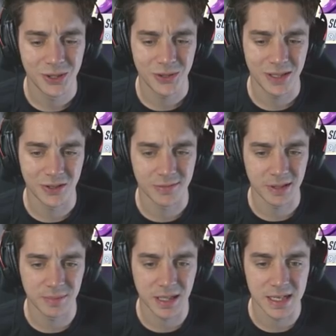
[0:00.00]
Who do I
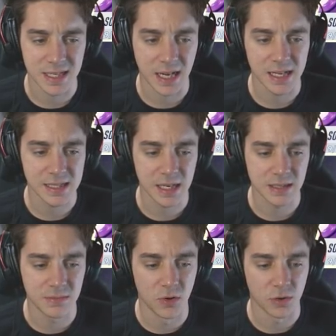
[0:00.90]
normally play as? I guess I
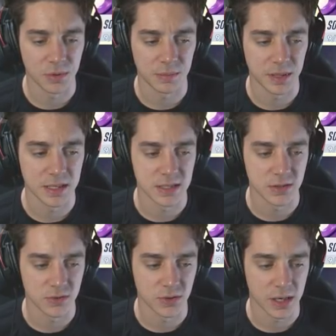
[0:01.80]
normally play as
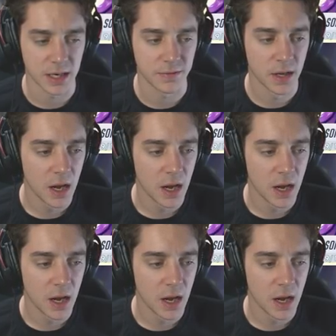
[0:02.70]
Soldier, kind of.